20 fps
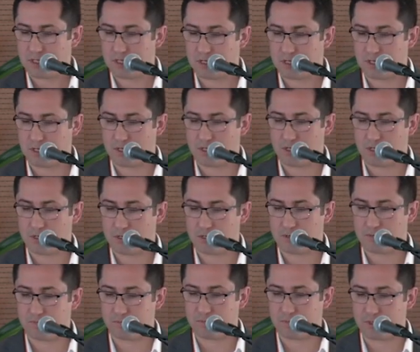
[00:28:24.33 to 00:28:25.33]

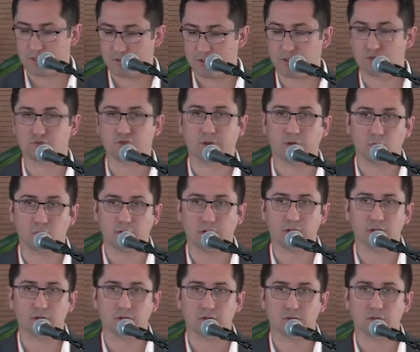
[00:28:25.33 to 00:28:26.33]
and the
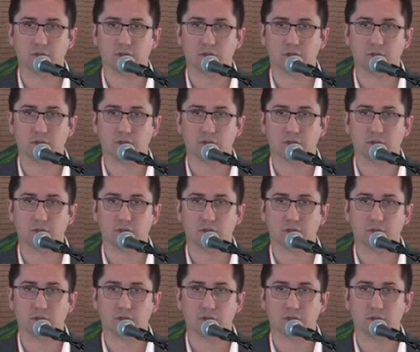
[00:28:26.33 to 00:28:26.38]
regular